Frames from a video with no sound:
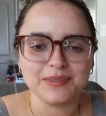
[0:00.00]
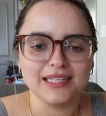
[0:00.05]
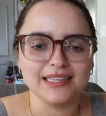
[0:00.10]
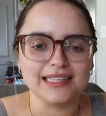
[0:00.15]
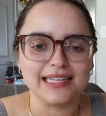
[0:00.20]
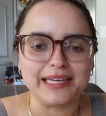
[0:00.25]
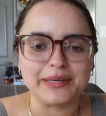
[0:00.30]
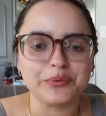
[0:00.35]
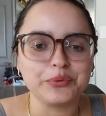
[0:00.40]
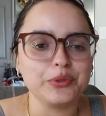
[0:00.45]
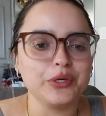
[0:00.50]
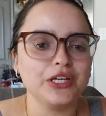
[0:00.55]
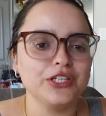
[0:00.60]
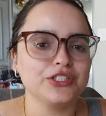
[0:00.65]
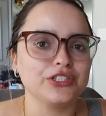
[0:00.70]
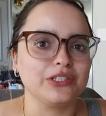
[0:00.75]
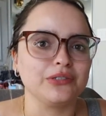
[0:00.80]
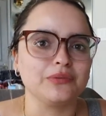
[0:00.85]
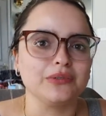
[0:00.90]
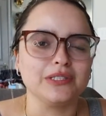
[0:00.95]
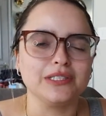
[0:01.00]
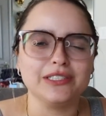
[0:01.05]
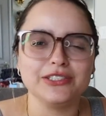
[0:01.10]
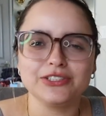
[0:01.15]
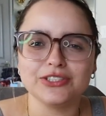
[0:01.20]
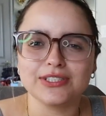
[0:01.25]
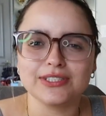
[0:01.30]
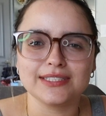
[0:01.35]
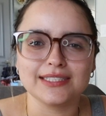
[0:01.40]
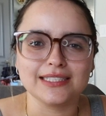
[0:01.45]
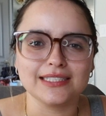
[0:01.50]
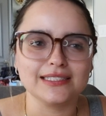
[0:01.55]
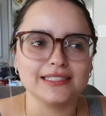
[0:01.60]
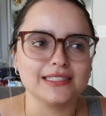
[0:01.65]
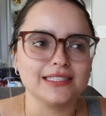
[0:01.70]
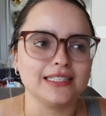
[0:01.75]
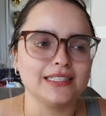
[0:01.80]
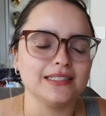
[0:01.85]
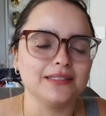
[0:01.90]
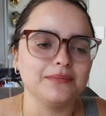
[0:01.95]
Language, a religious
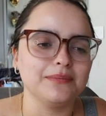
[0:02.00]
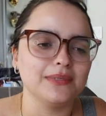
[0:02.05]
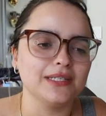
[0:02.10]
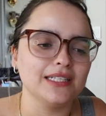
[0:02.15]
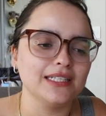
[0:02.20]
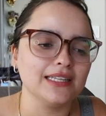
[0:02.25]
system,